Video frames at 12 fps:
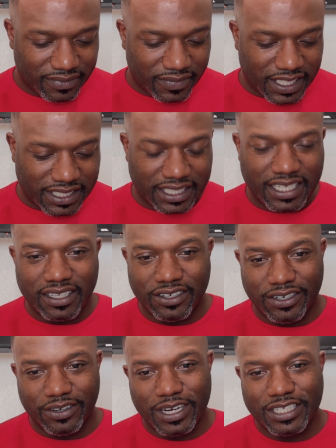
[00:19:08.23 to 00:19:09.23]
is a killer in
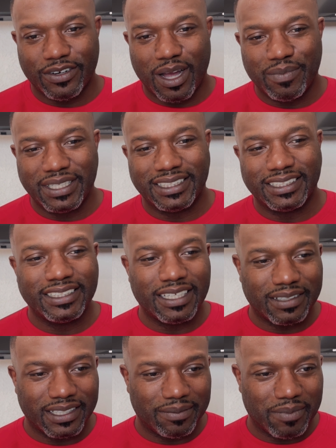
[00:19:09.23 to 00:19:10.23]
the restaurant business. It's
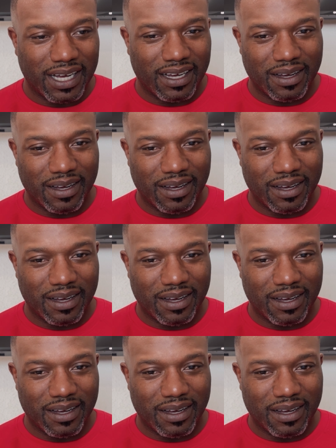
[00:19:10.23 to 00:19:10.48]
something my